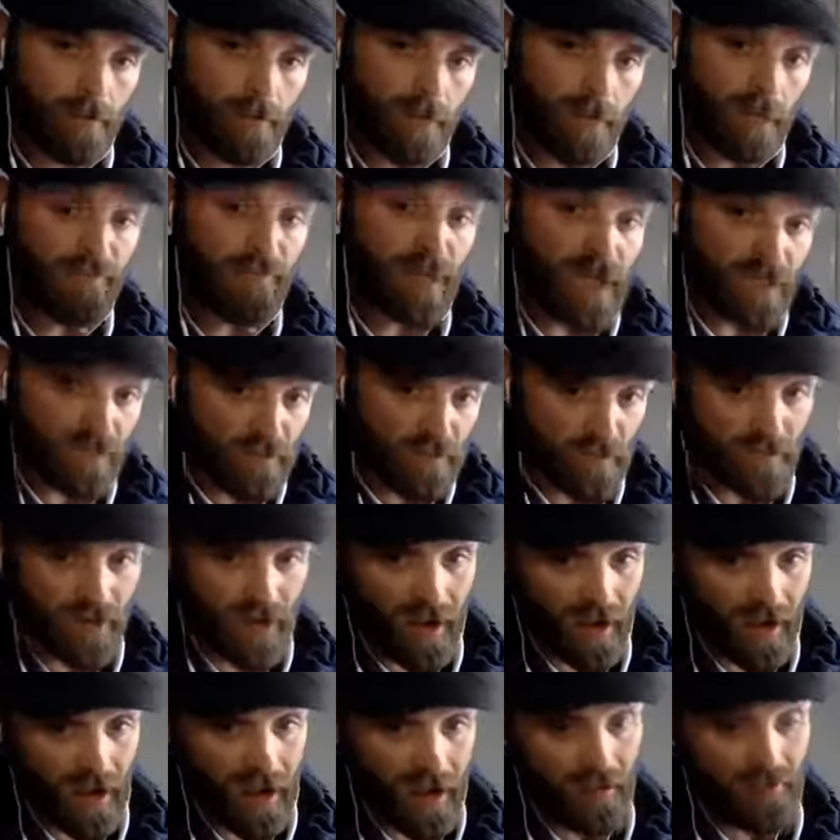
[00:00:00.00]
And that's where the
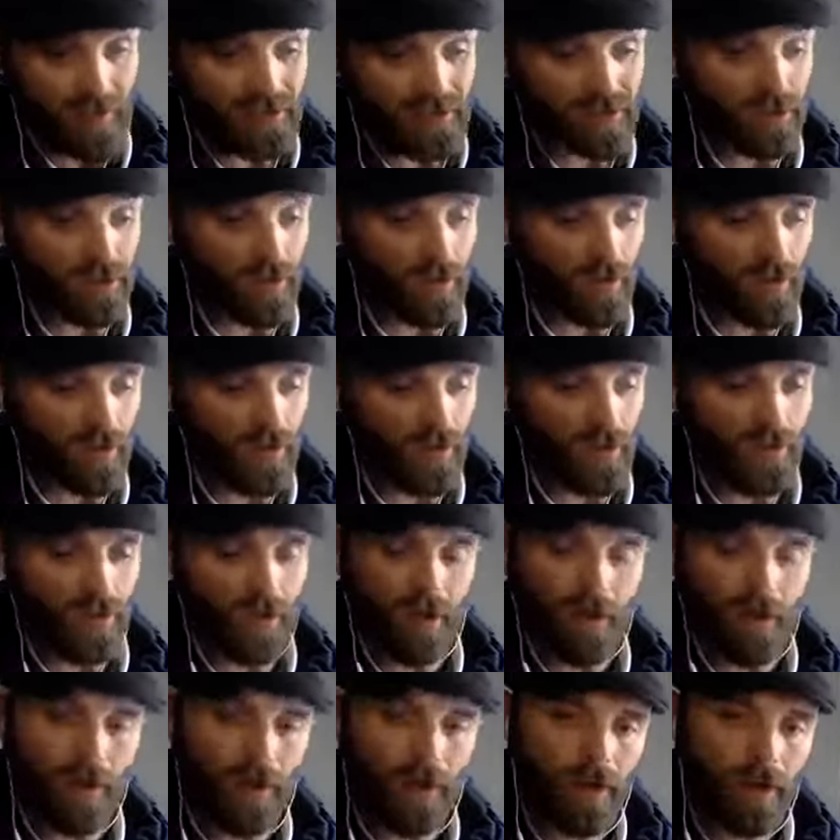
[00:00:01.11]
harm is incurred.
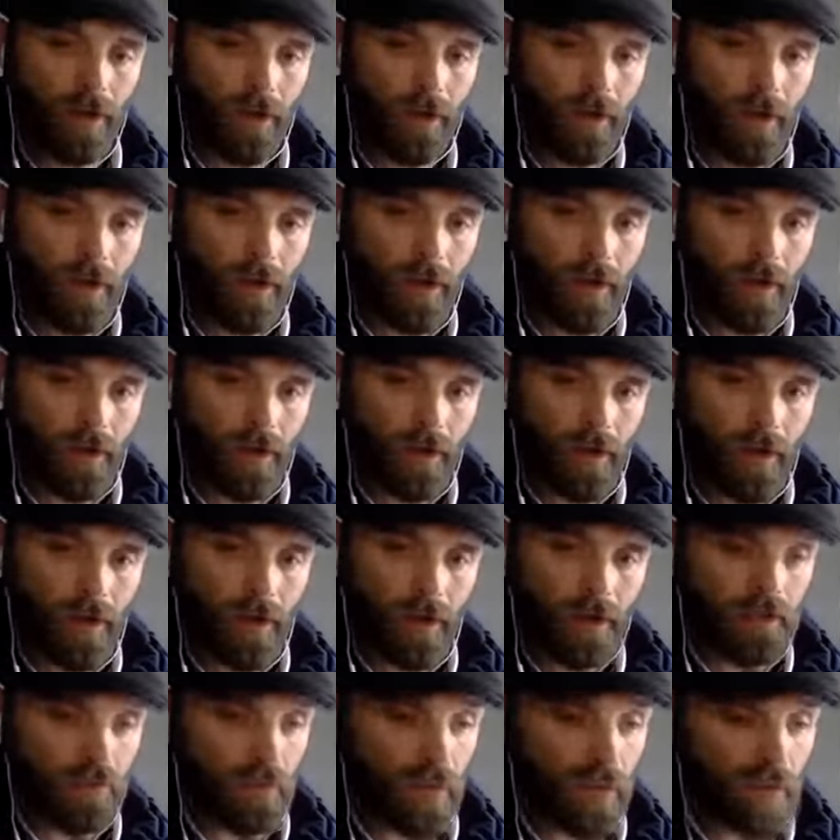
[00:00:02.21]

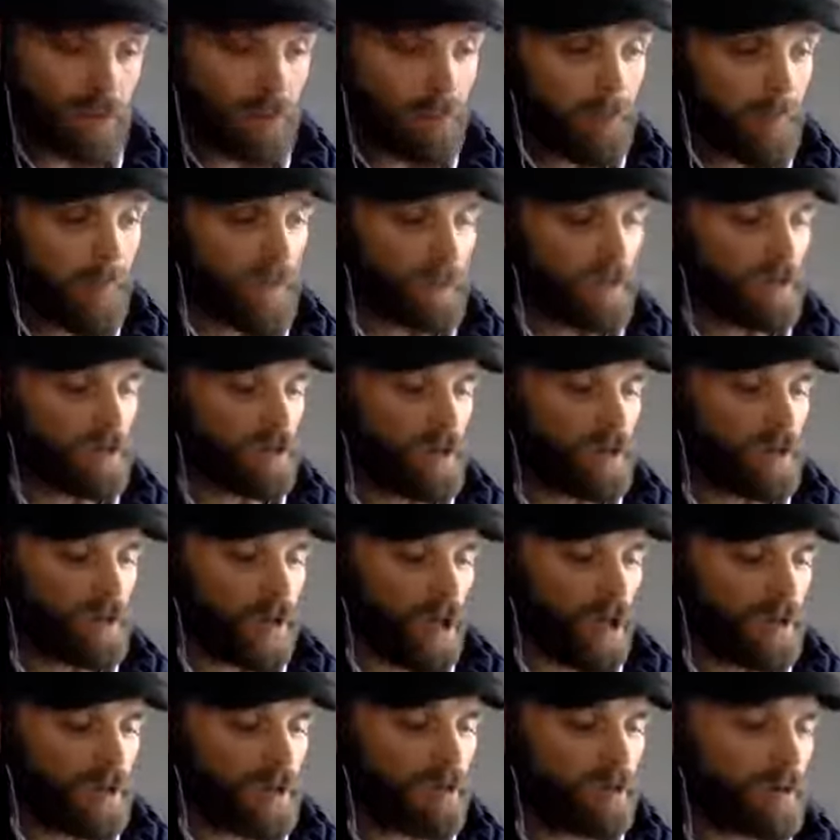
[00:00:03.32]
It's when
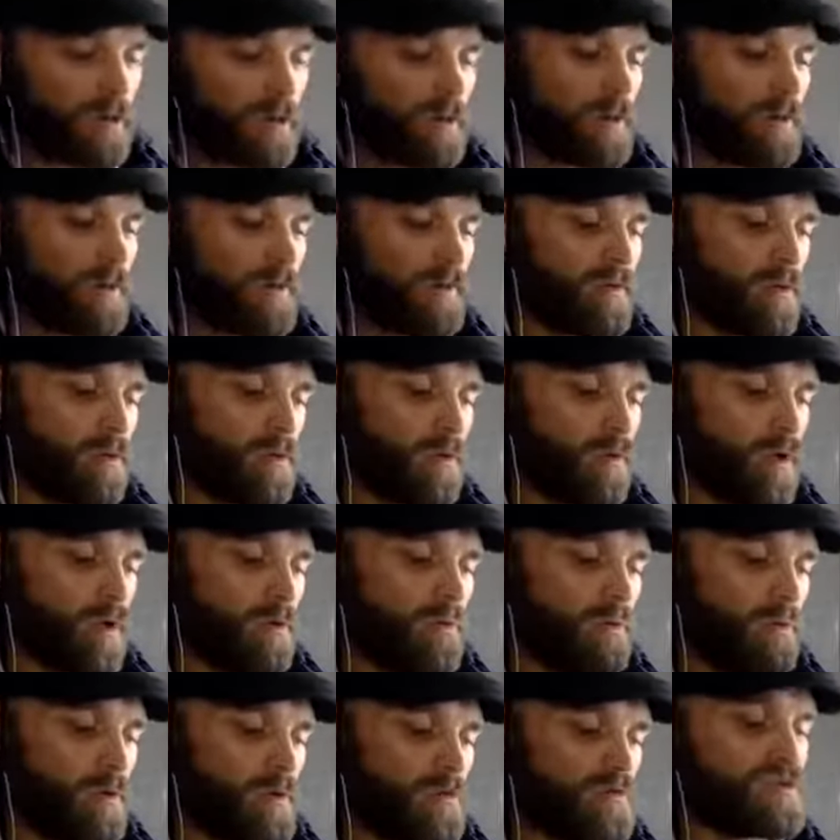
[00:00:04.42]
I don't agree with your
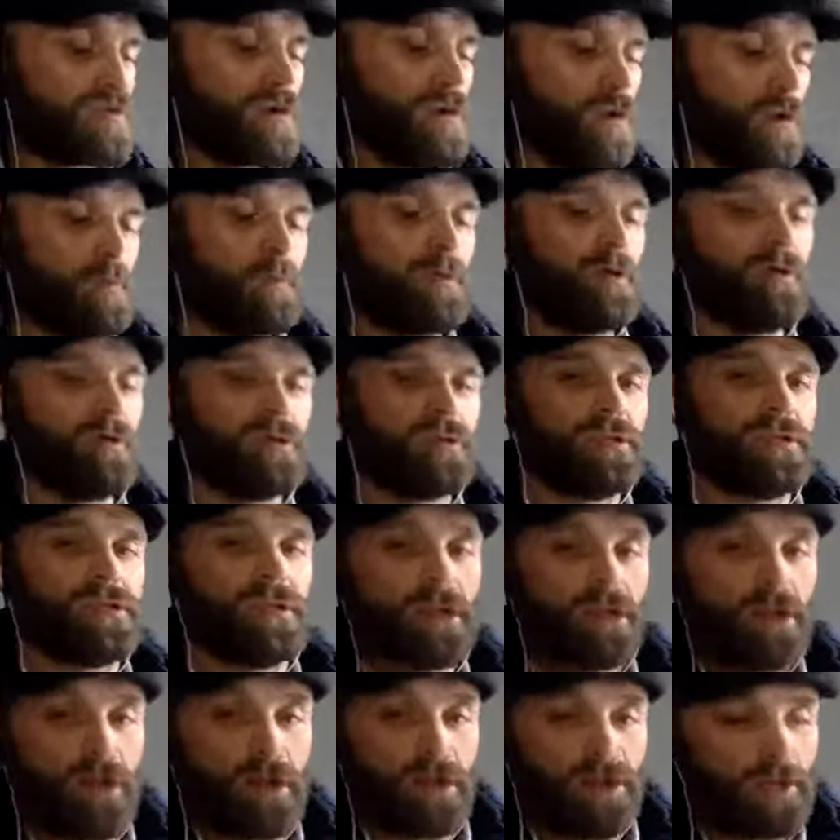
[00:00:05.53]
worldview, so I'm going to
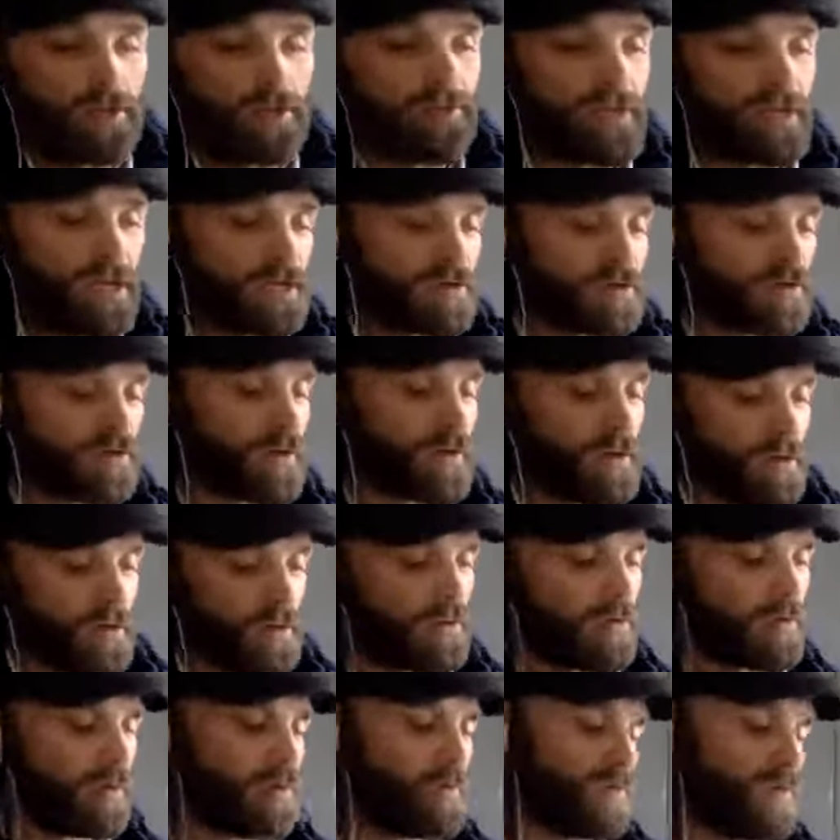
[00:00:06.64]
deny you this. I don't
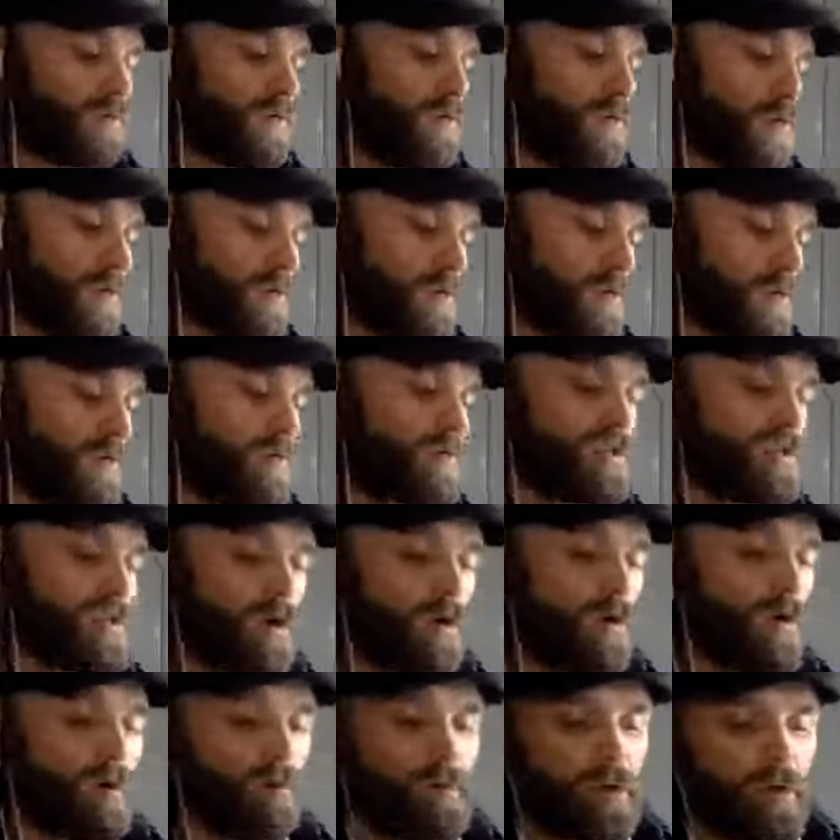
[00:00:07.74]
agree with your worldview,
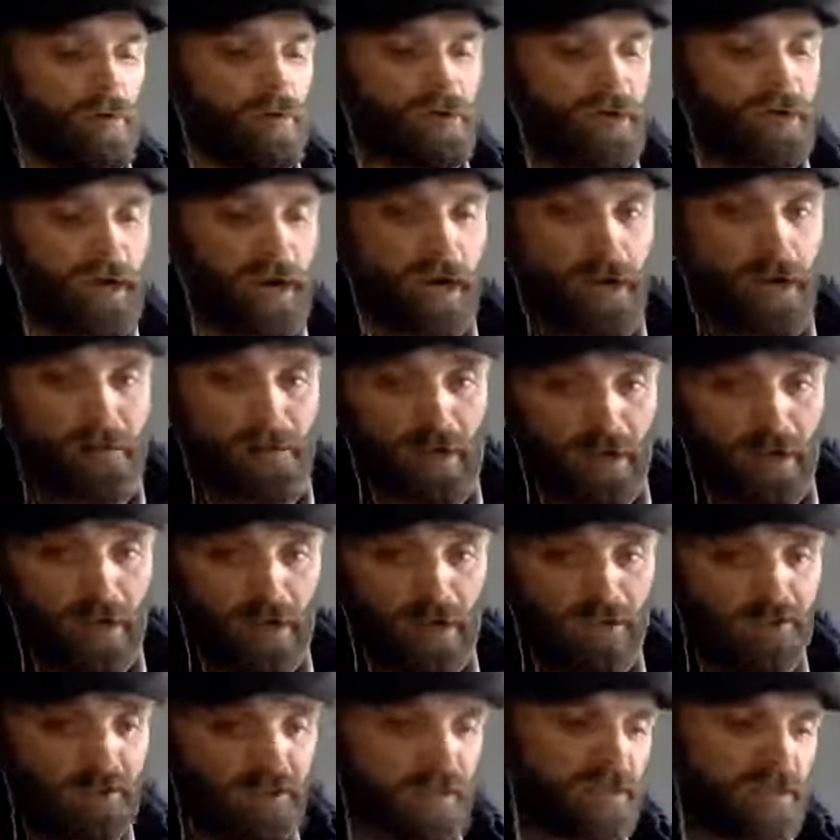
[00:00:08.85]
so I'm going to harm your
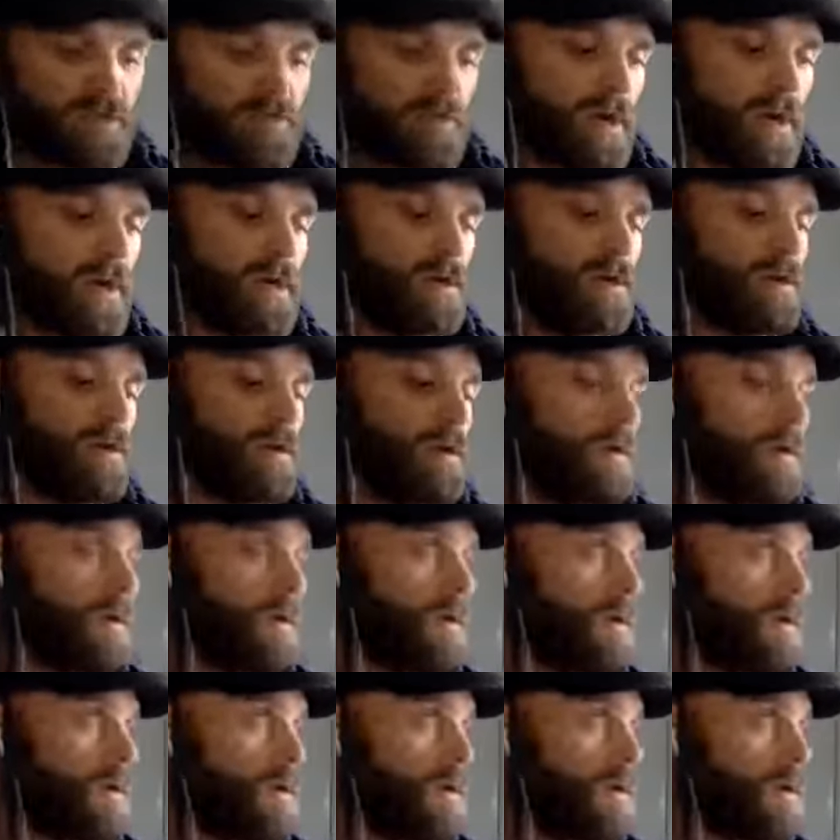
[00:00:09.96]
life in this way.
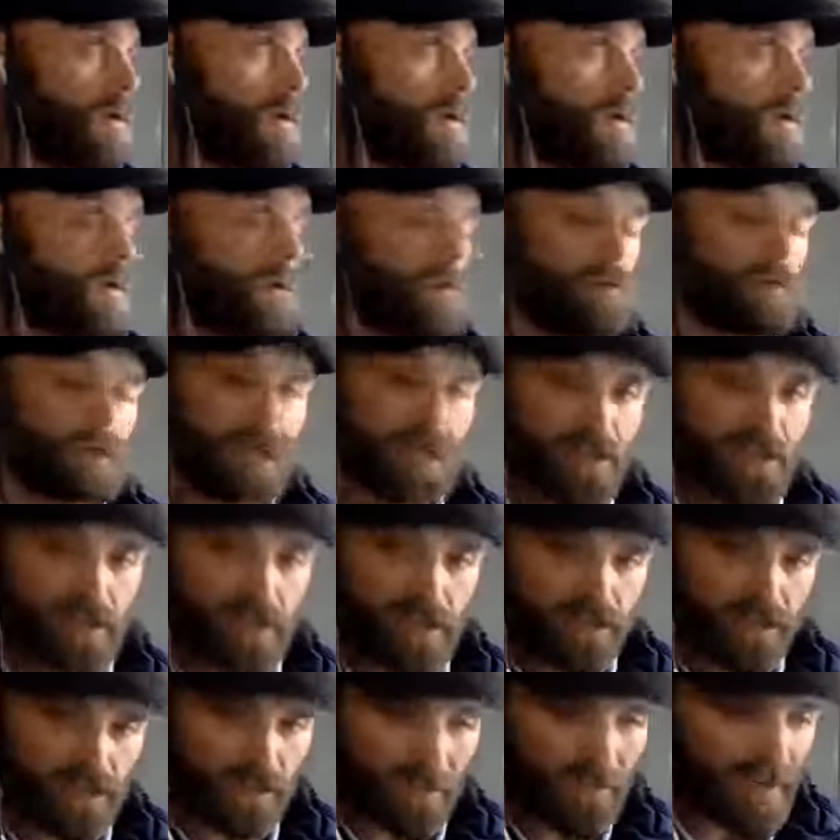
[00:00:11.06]
That's a
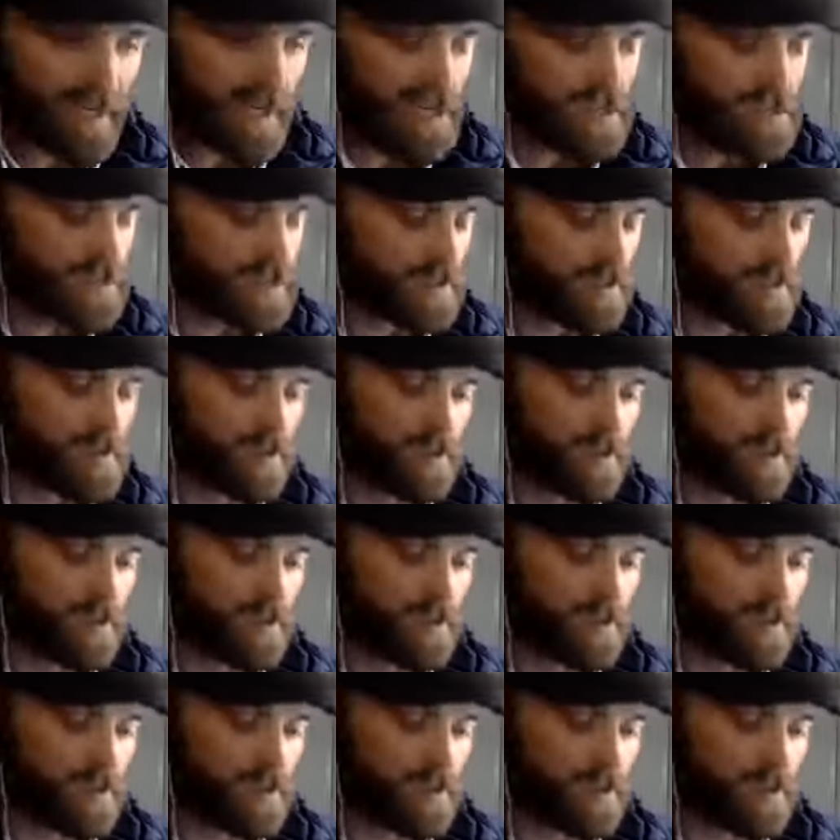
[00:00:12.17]
discrimination.